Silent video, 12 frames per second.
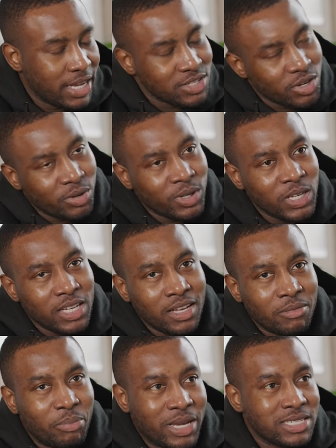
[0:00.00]
Yeah, so
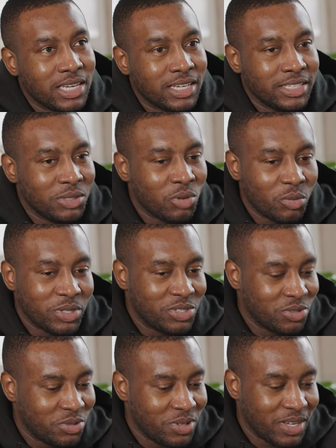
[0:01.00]
basically what we
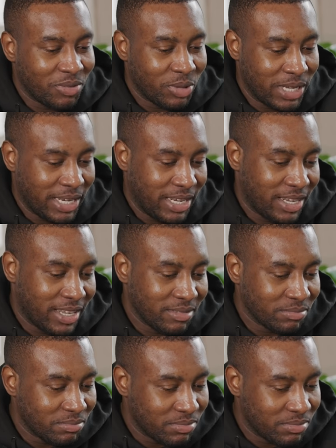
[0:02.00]
do, we